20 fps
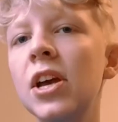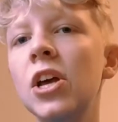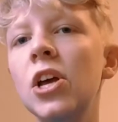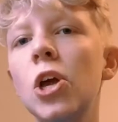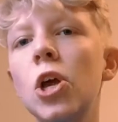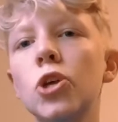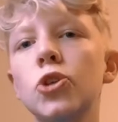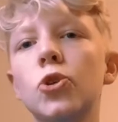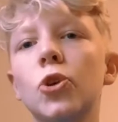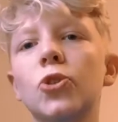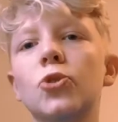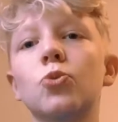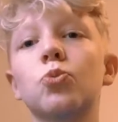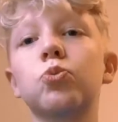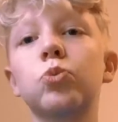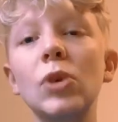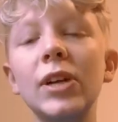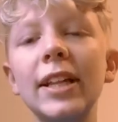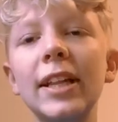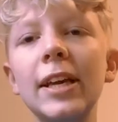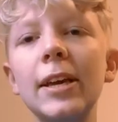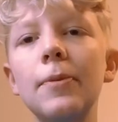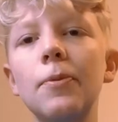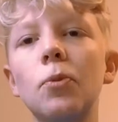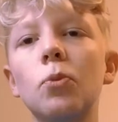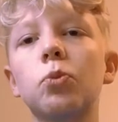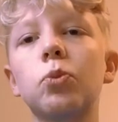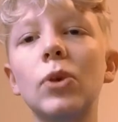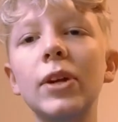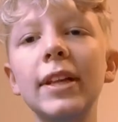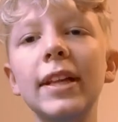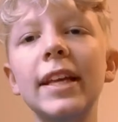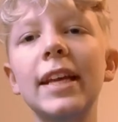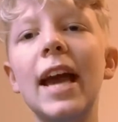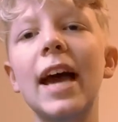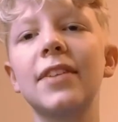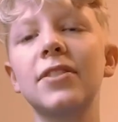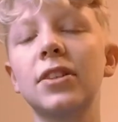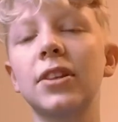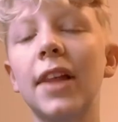So it's really
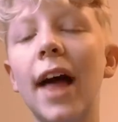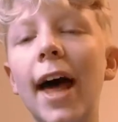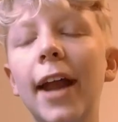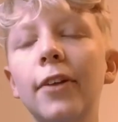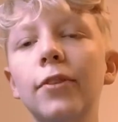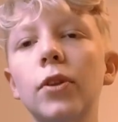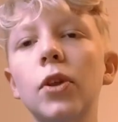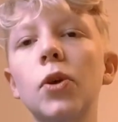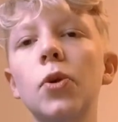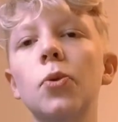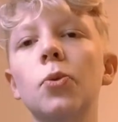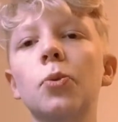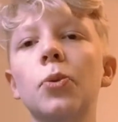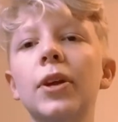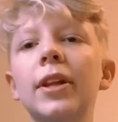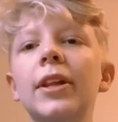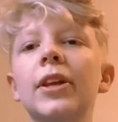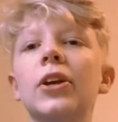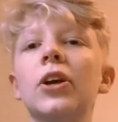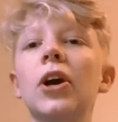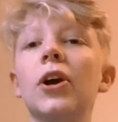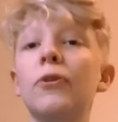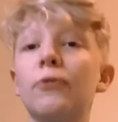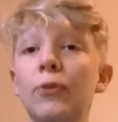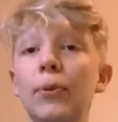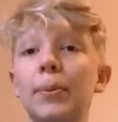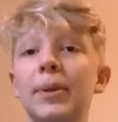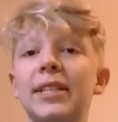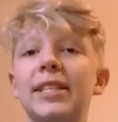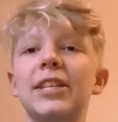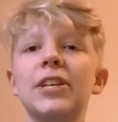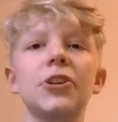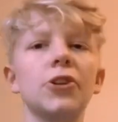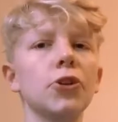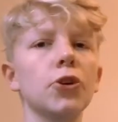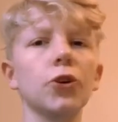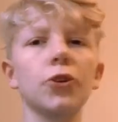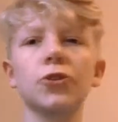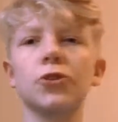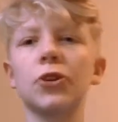has a lot of loot, really good for materials.